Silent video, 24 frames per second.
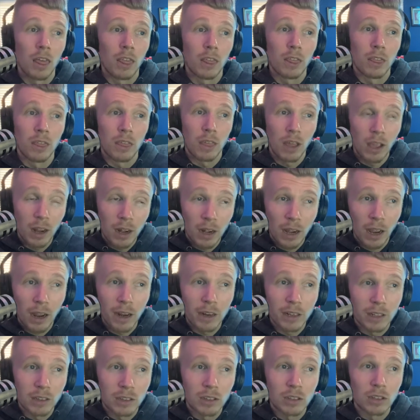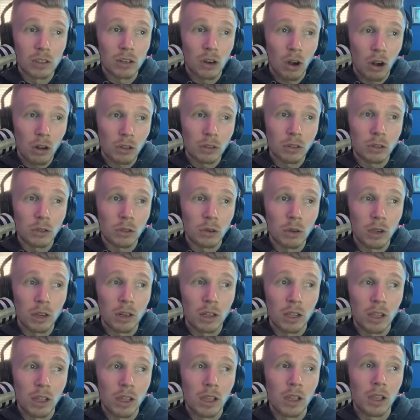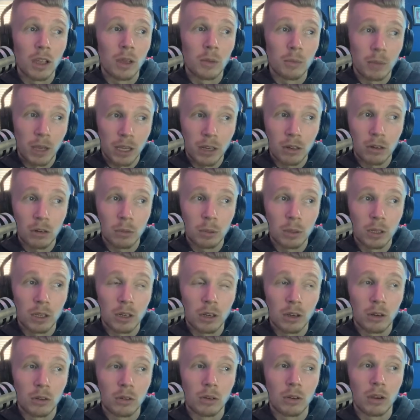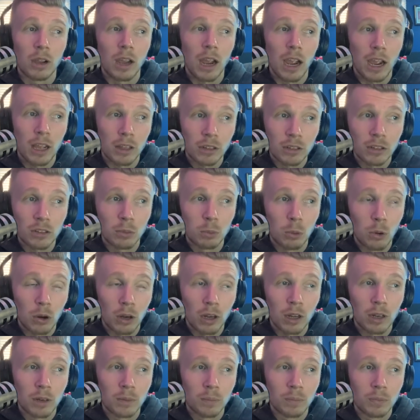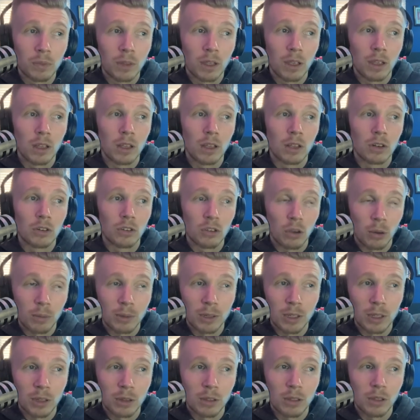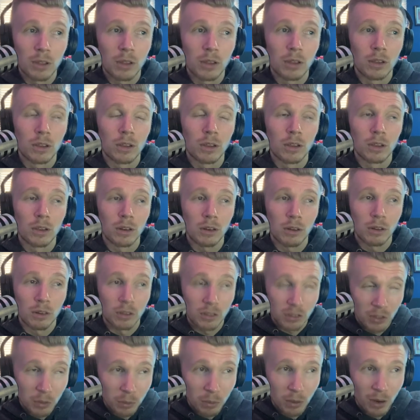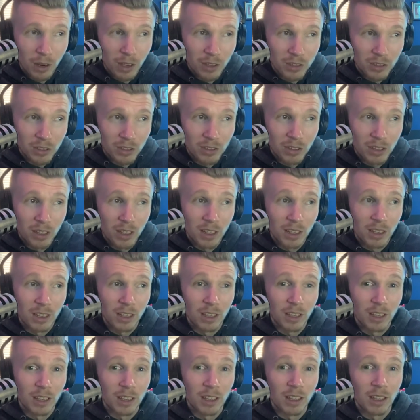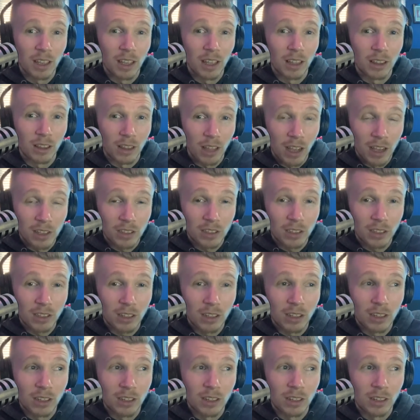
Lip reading: Then I can see Carly Lloyd, Megan Rapinoe, Alex Morgan, Tobin Heath, Kristen Press, and lastly,